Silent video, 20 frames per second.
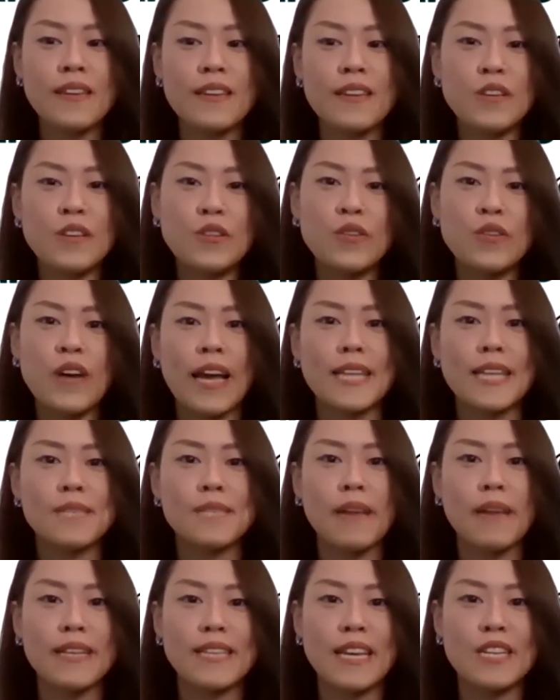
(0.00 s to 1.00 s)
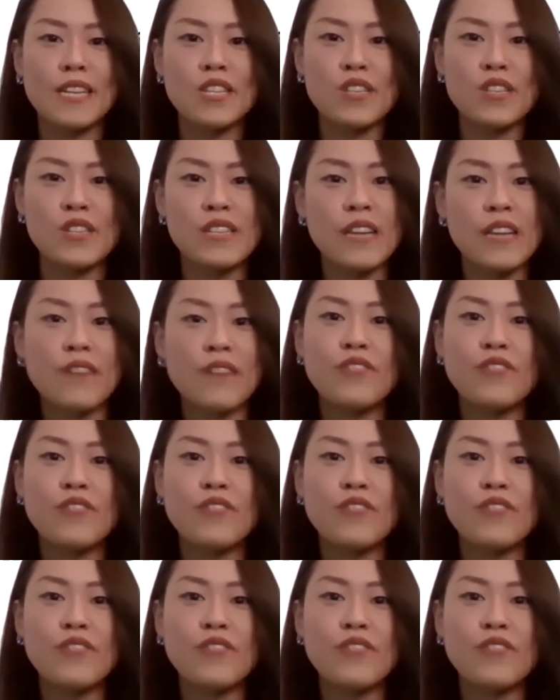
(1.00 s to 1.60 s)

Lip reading: you know, expectation and